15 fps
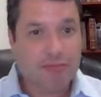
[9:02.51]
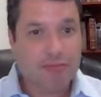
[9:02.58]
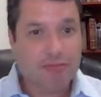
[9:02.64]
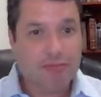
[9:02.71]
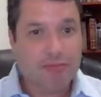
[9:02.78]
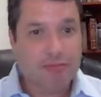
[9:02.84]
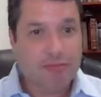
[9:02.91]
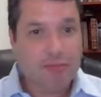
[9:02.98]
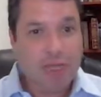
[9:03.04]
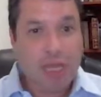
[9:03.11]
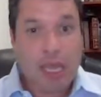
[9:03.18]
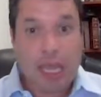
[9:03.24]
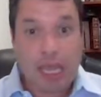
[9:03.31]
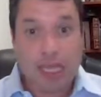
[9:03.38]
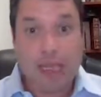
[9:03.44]
Mm-hmm.
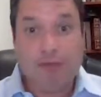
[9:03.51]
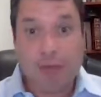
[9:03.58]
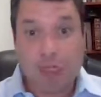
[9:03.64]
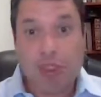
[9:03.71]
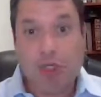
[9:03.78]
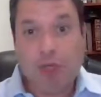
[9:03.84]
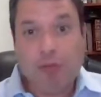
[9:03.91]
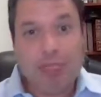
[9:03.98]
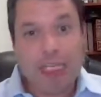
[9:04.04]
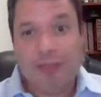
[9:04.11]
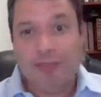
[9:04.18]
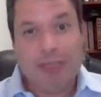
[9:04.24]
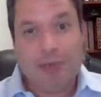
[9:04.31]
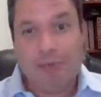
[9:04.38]
And if you do believe in